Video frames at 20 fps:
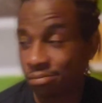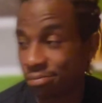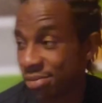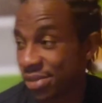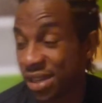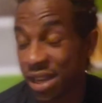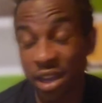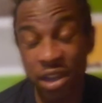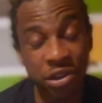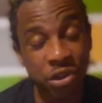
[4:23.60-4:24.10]

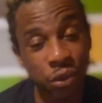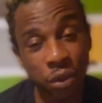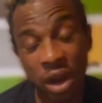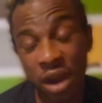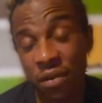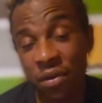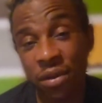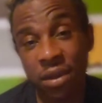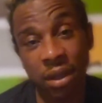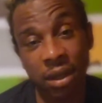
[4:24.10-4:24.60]
Tells you
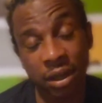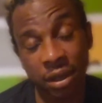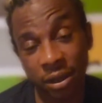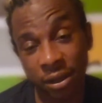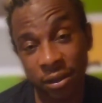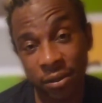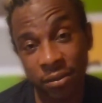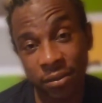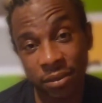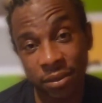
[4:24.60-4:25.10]
everything.
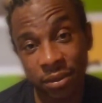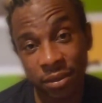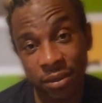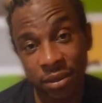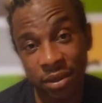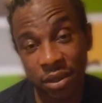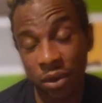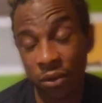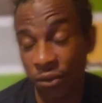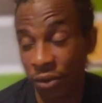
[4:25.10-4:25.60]
So,